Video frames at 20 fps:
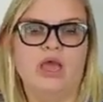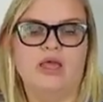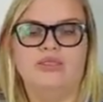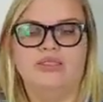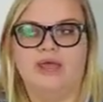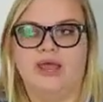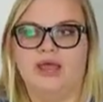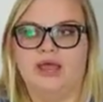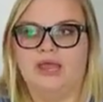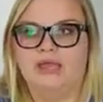
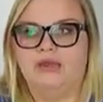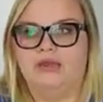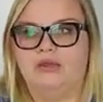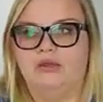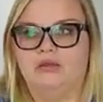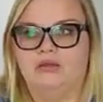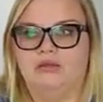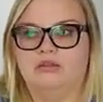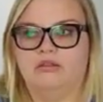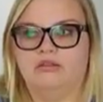That,
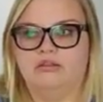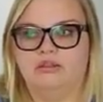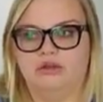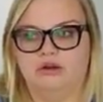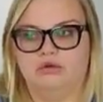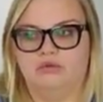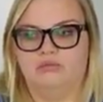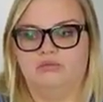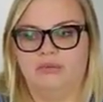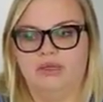you
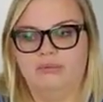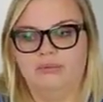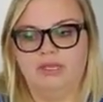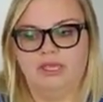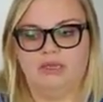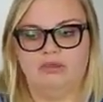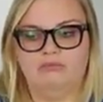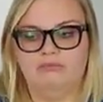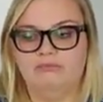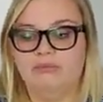know,
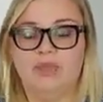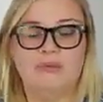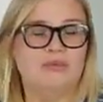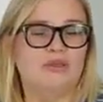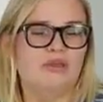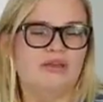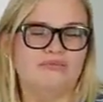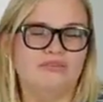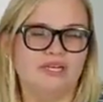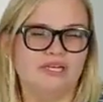maybe you
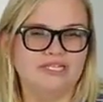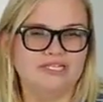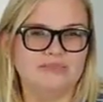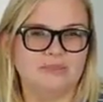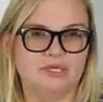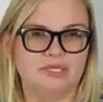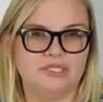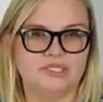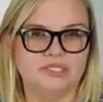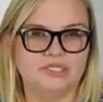have that
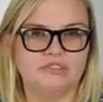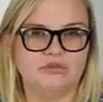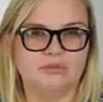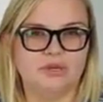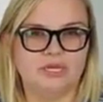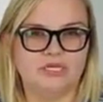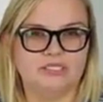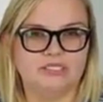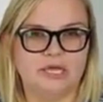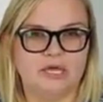experience to do by
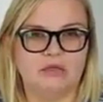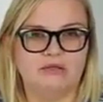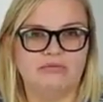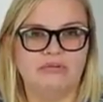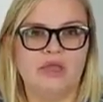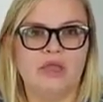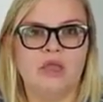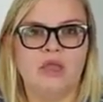yourself,